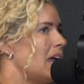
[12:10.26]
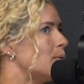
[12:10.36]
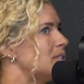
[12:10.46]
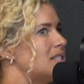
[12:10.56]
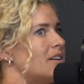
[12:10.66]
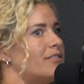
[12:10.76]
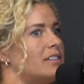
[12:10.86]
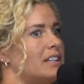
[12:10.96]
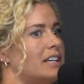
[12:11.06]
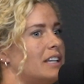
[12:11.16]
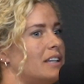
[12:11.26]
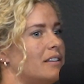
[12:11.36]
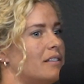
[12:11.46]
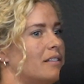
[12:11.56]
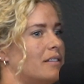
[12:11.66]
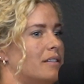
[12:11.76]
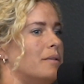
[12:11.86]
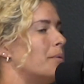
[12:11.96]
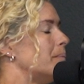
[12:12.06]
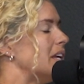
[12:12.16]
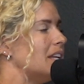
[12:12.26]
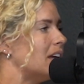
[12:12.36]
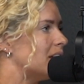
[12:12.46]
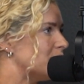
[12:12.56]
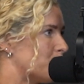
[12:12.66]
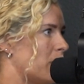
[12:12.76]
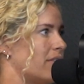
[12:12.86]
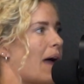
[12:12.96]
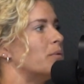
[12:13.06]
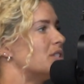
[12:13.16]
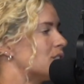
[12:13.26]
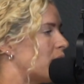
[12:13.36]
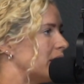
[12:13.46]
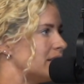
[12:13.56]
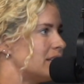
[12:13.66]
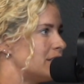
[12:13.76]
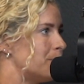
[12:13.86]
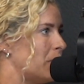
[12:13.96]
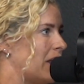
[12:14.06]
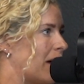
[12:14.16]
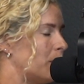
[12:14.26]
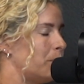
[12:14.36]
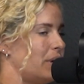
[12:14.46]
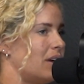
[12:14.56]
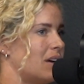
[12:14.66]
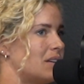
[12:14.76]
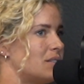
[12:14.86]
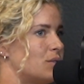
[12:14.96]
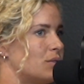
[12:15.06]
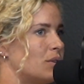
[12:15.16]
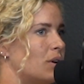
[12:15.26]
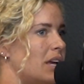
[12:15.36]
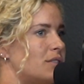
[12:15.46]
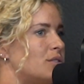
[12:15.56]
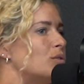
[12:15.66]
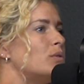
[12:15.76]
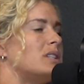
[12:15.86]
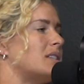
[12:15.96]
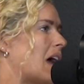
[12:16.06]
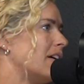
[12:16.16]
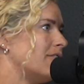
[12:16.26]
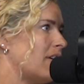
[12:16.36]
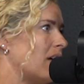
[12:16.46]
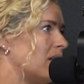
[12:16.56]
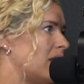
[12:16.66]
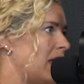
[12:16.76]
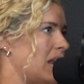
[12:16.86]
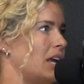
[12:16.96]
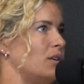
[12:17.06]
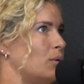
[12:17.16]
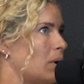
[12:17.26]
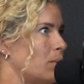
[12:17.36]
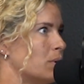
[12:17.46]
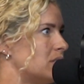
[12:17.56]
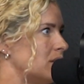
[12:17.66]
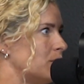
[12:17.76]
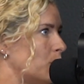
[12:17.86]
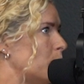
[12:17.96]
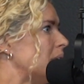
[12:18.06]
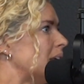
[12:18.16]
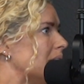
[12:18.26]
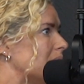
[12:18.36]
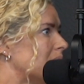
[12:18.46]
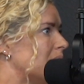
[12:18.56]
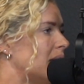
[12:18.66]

It was definitely the media is where that was starting to spin out, because as soon as I fell and I knew I wasn't winning,